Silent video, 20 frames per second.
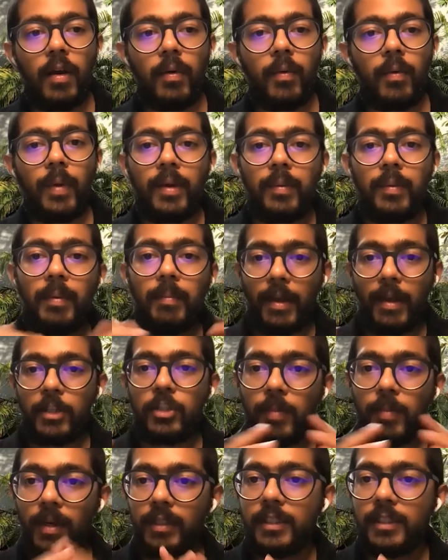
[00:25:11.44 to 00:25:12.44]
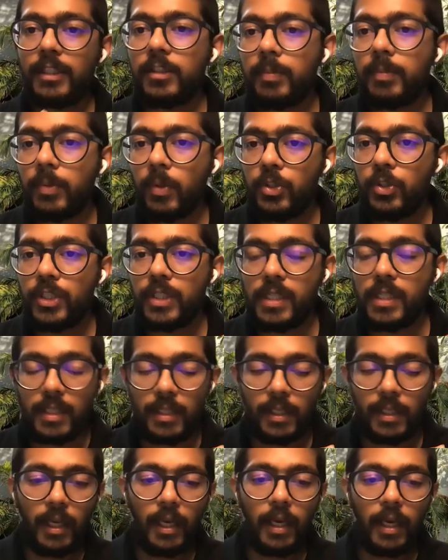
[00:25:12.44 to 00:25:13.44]
When we benchmark these
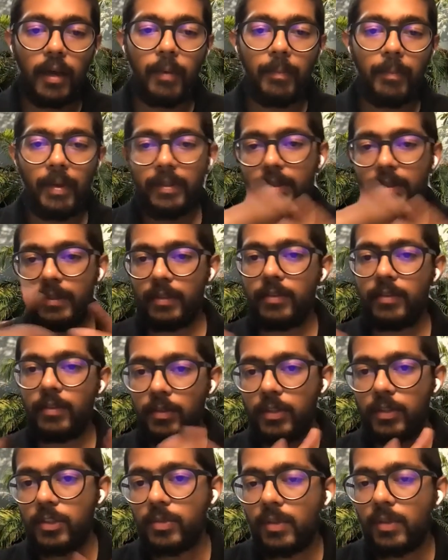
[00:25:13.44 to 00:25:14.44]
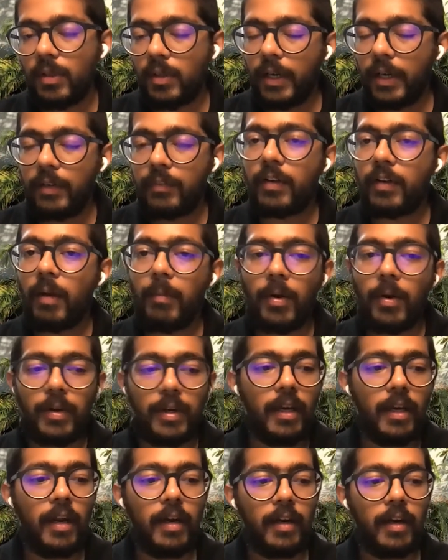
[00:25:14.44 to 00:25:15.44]
approaches, and you know this will kind of come
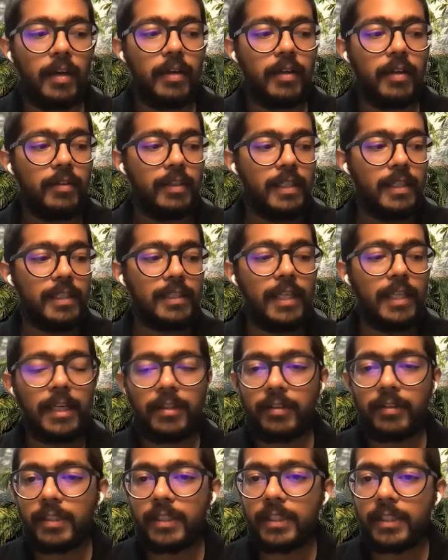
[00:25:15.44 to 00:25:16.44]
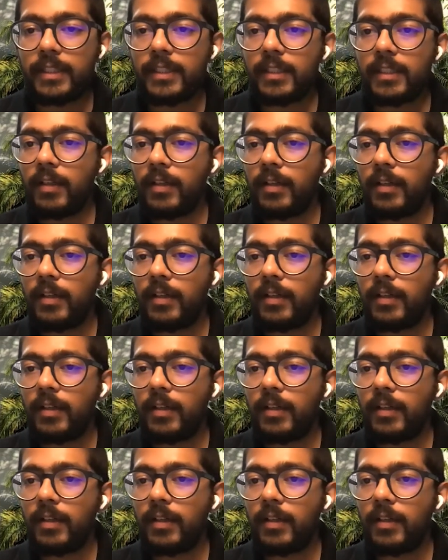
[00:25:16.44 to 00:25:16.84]
out in our release later this